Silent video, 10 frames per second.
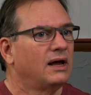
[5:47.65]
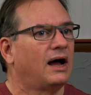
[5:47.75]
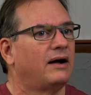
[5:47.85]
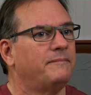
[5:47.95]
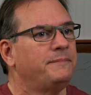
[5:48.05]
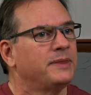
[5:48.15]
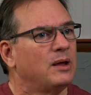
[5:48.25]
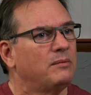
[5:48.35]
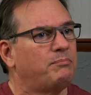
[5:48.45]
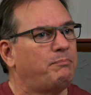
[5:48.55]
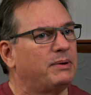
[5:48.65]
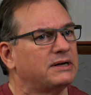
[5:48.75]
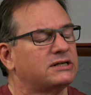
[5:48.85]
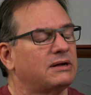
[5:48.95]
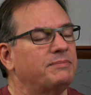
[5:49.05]

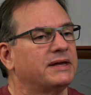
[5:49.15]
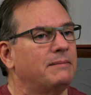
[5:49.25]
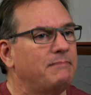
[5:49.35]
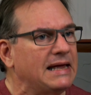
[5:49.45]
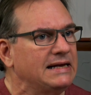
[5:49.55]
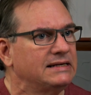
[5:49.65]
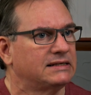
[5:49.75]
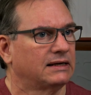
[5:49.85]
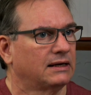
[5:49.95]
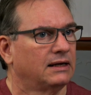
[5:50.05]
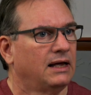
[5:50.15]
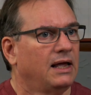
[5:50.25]
but it's something amazing.